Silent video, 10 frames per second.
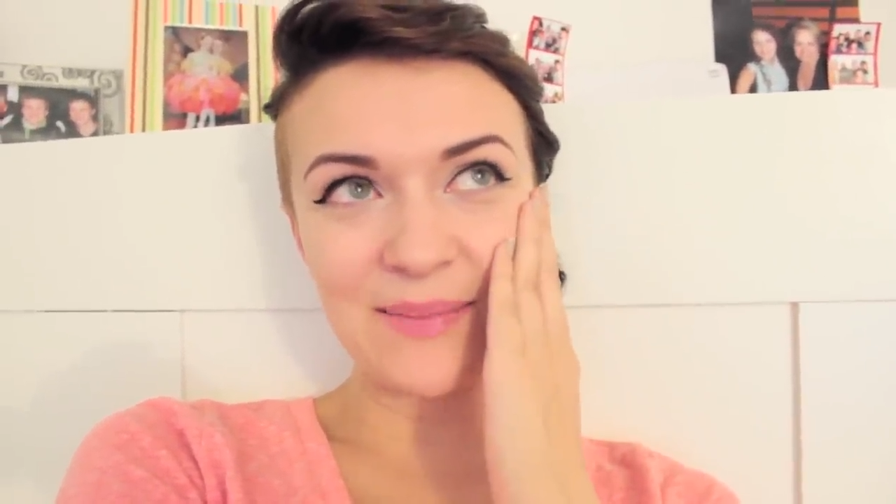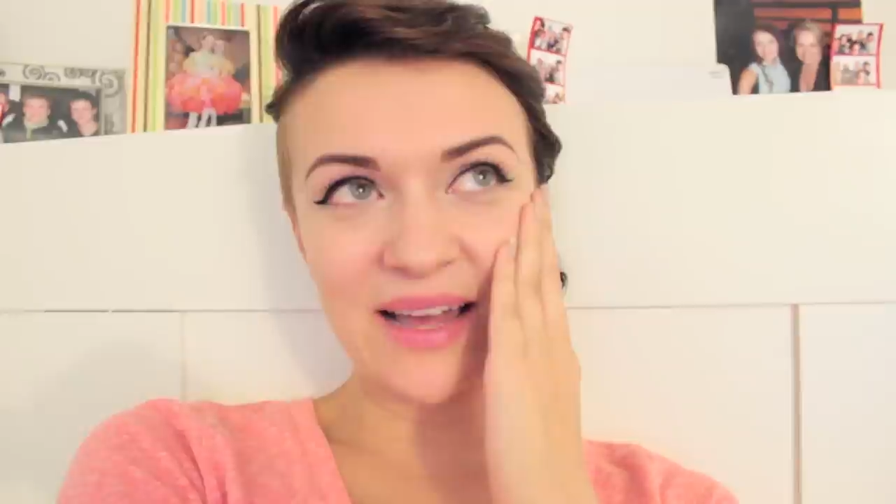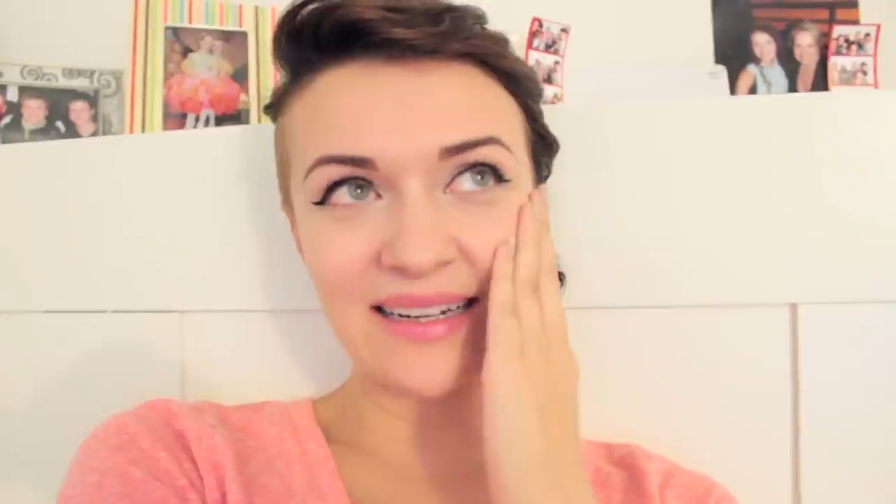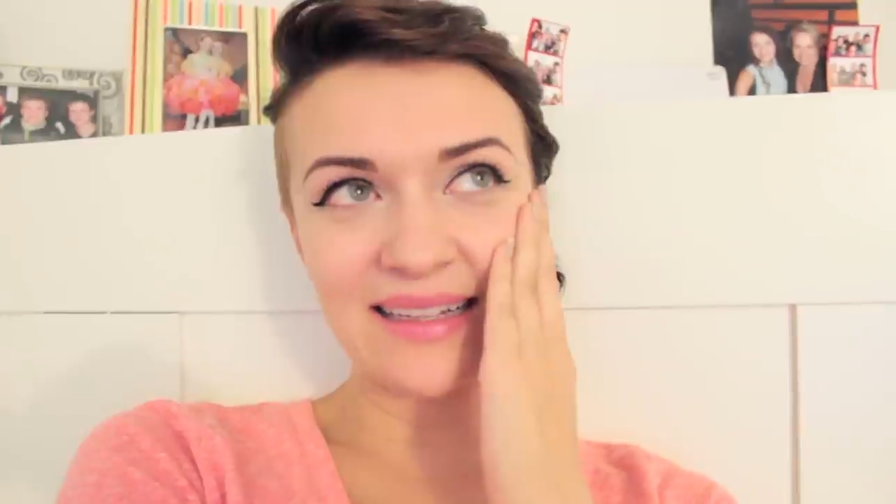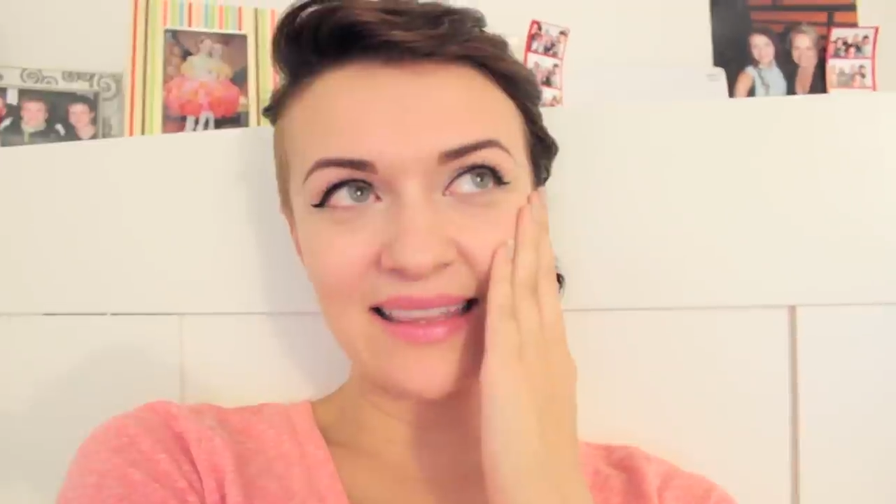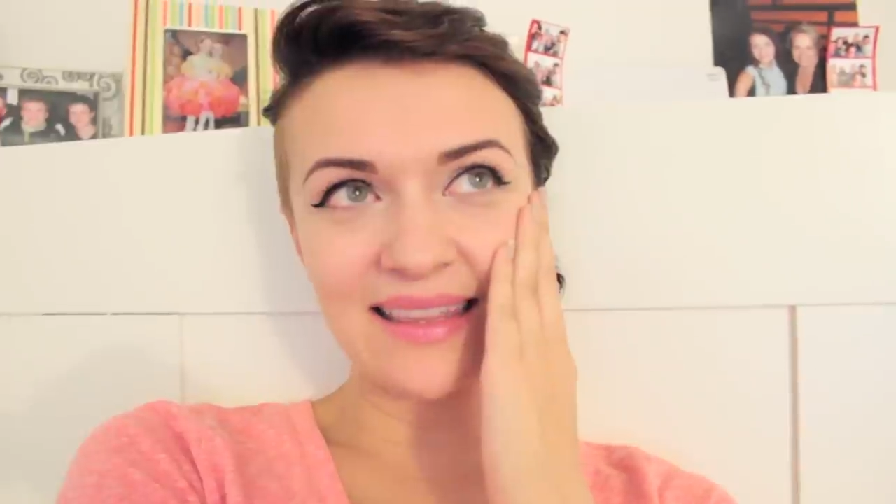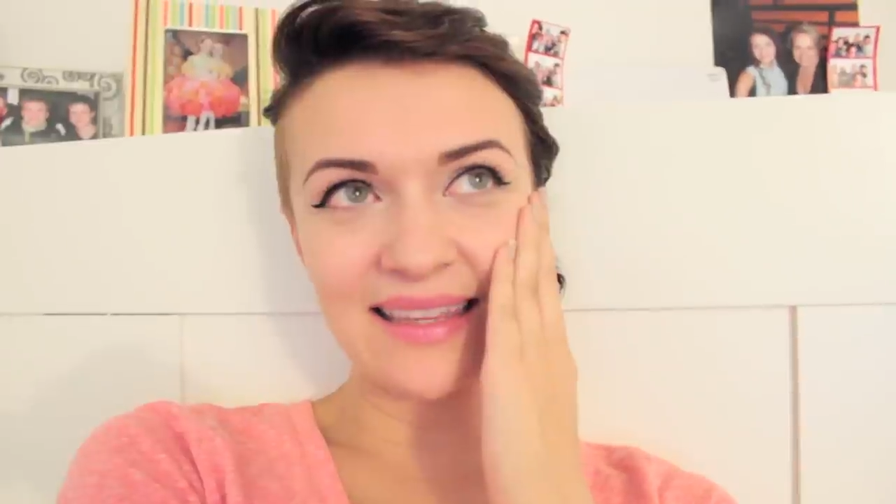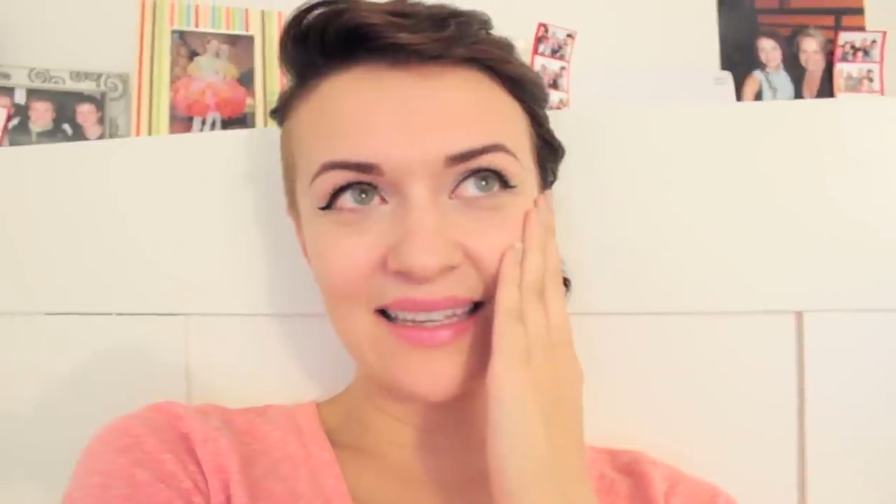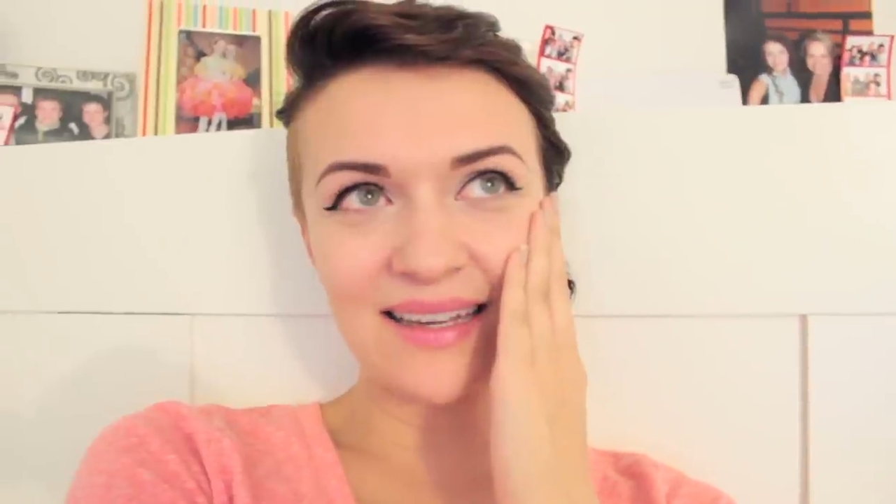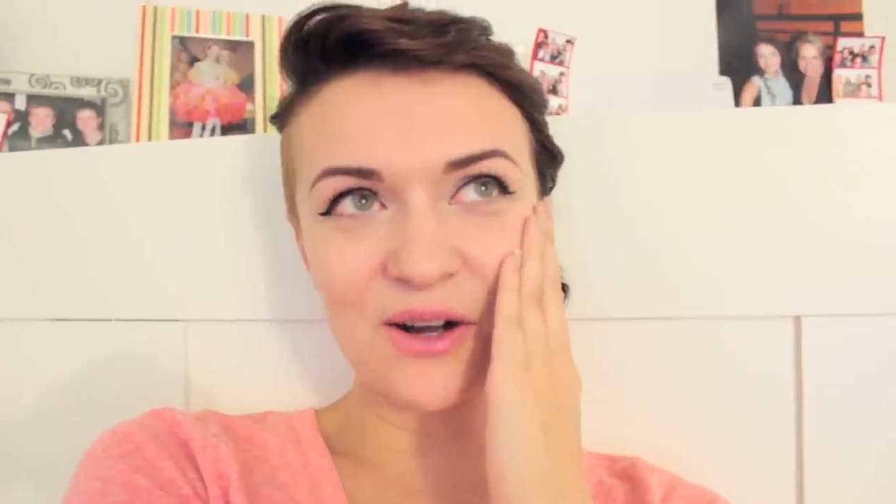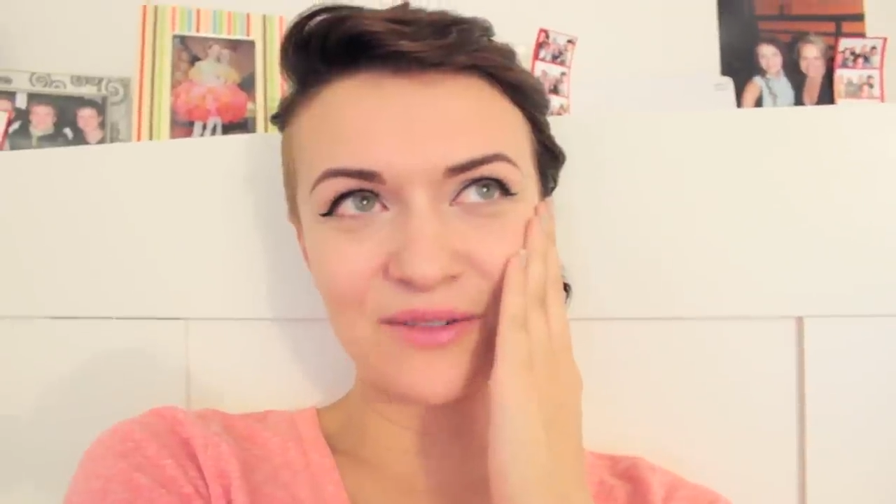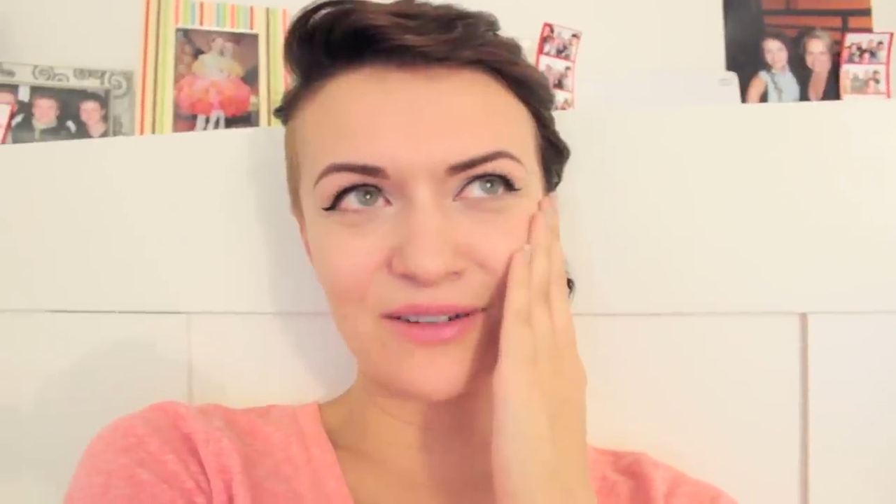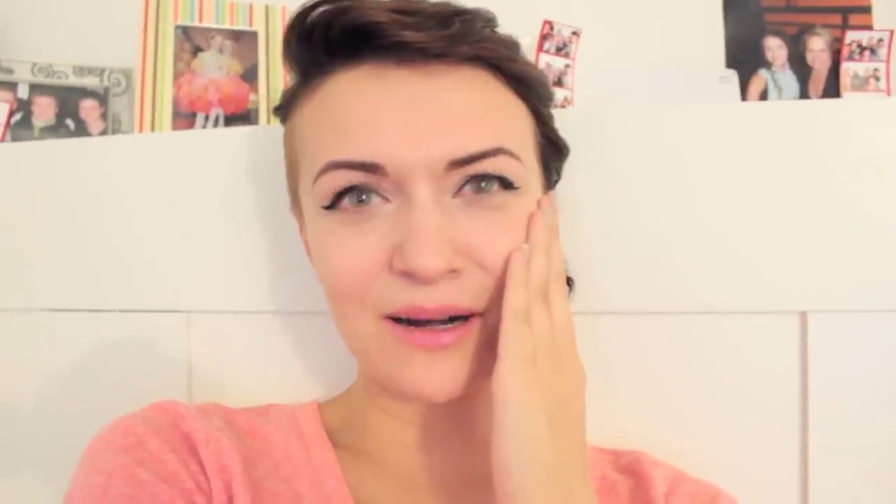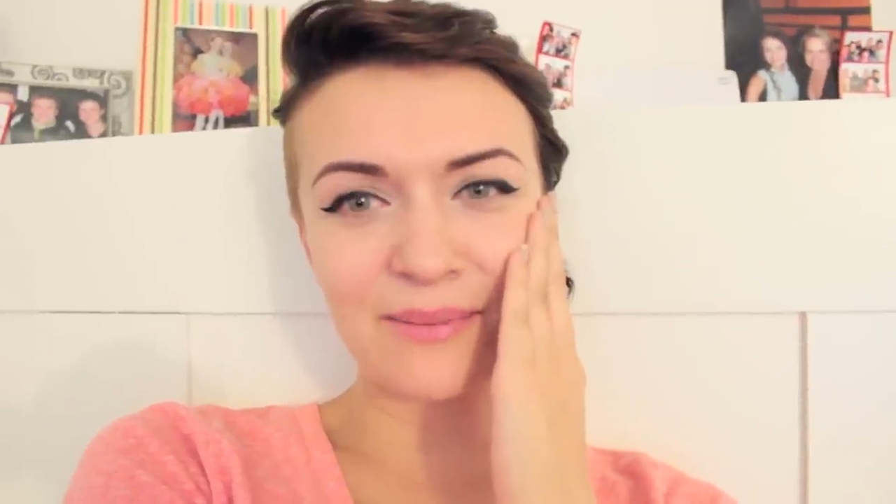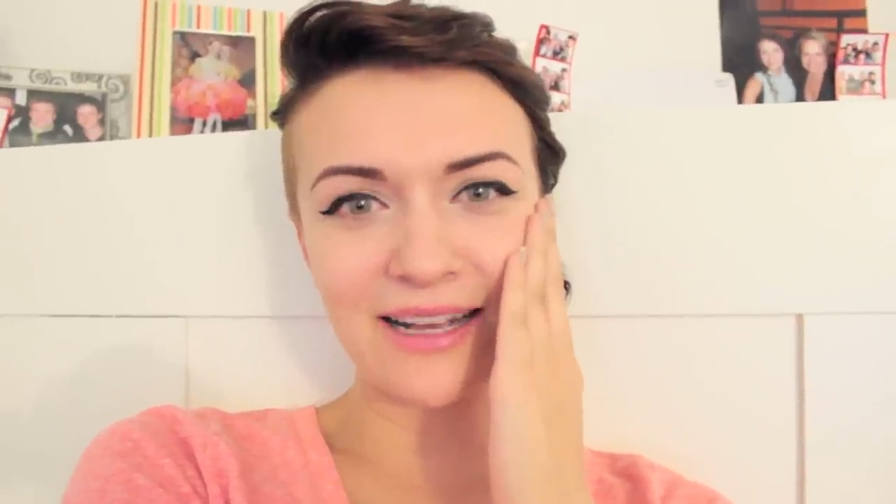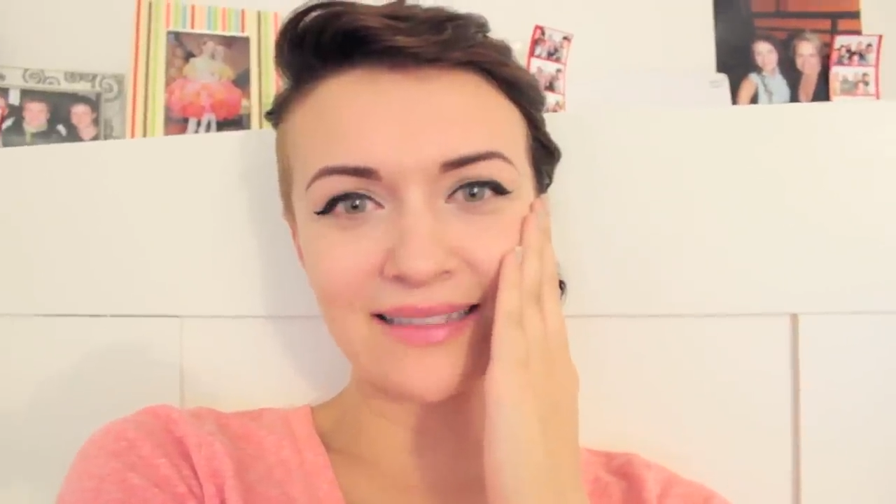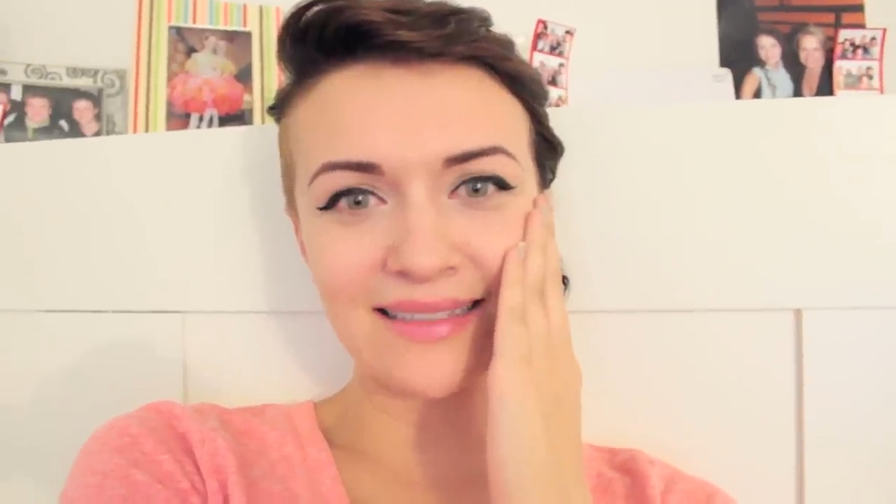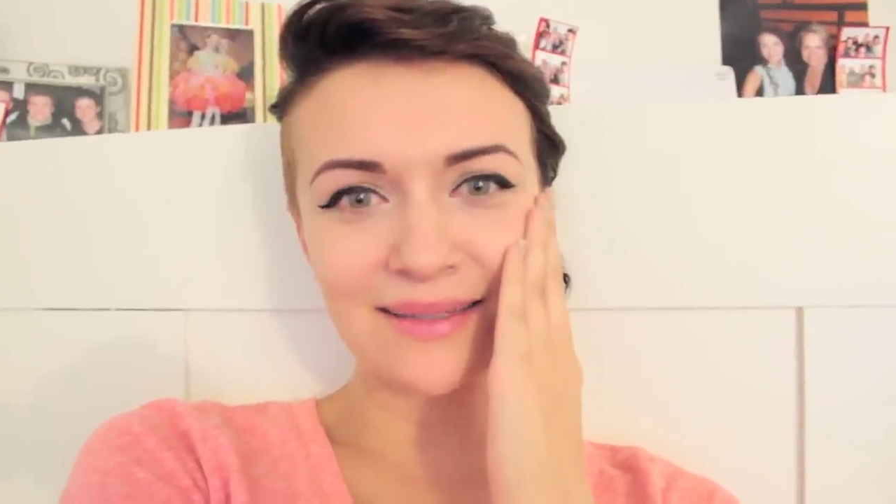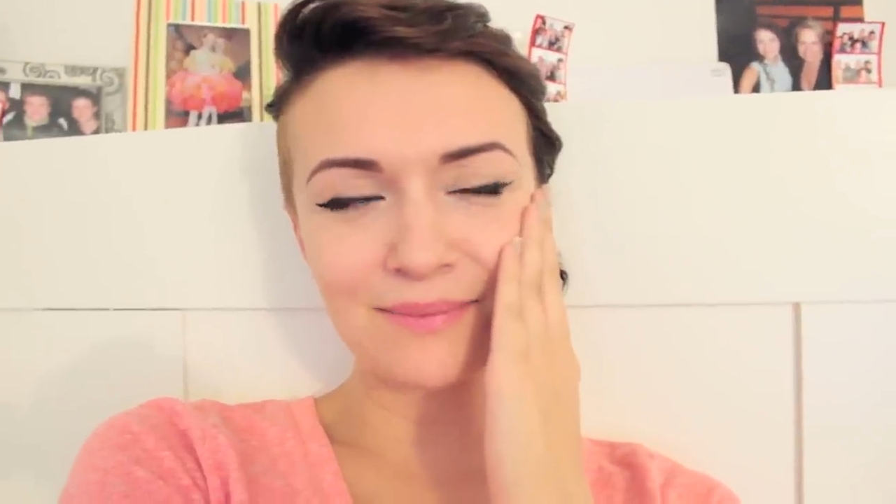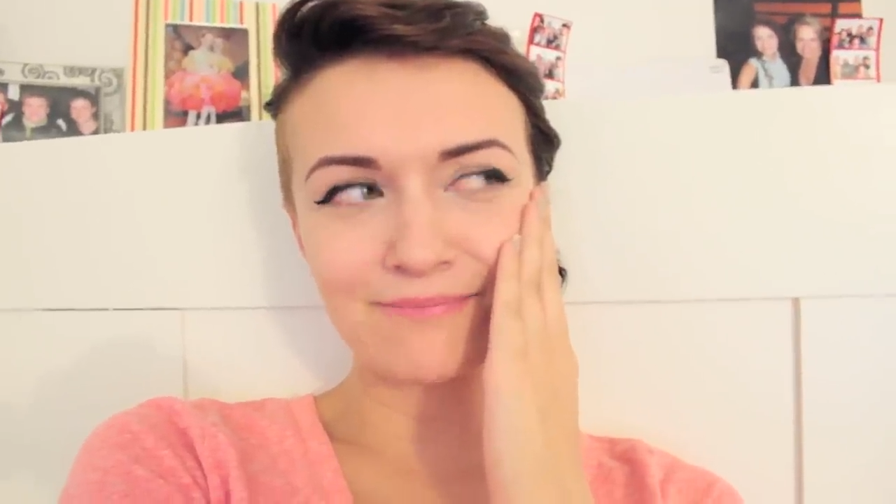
month, over a month,